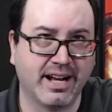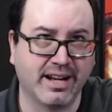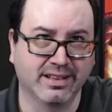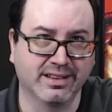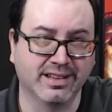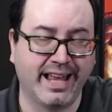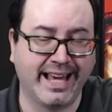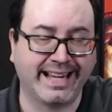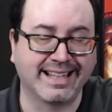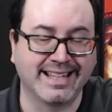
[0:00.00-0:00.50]
kind
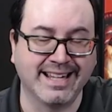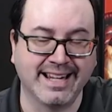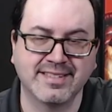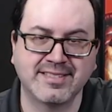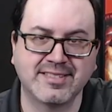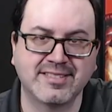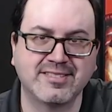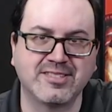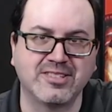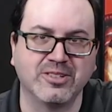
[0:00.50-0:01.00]
of
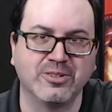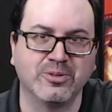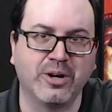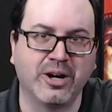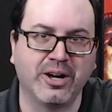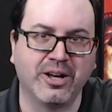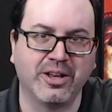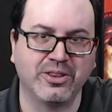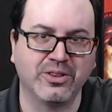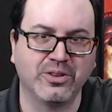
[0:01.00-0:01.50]
likeness
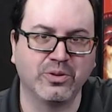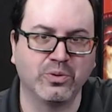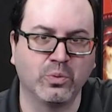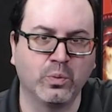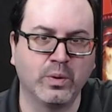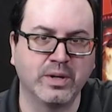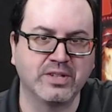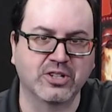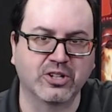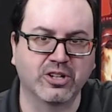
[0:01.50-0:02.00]
to uh,
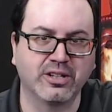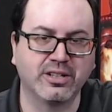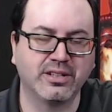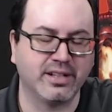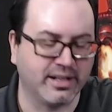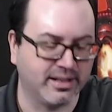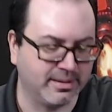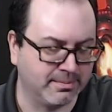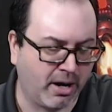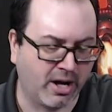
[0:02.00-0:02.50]

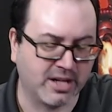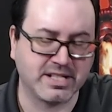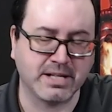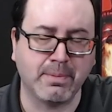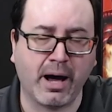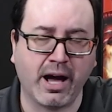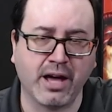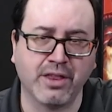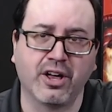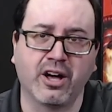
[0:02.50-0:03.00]
Wizard and
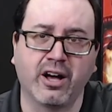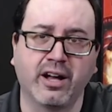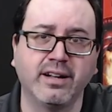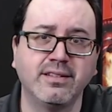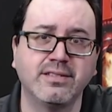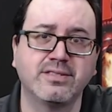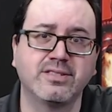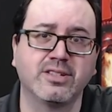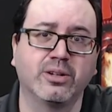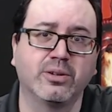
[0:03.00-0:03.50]
Monty
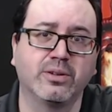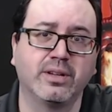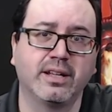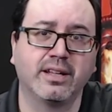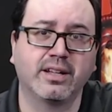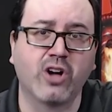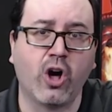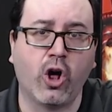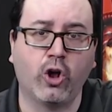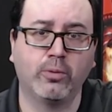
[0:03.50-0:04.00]
Python, so
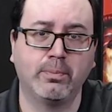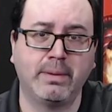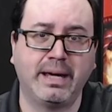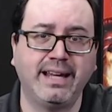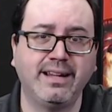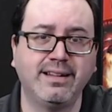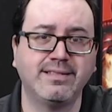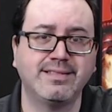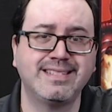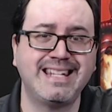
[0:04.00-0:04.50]
they call
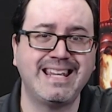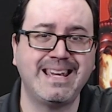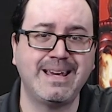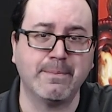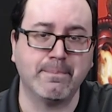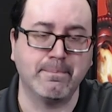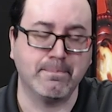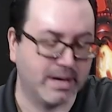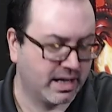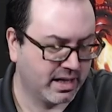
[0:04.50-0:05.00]
me
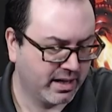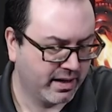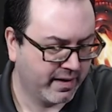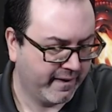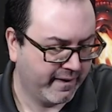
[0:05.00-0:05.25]
Tim.